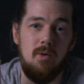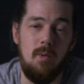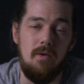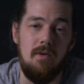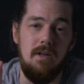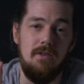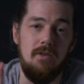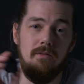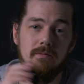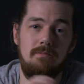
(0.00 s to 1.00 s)
quick release
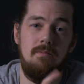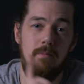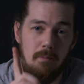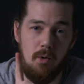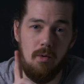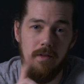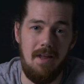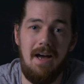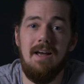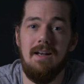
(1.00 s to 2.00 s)
on. More on
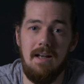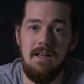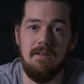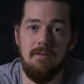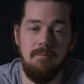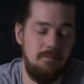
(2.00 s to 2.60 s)
that later.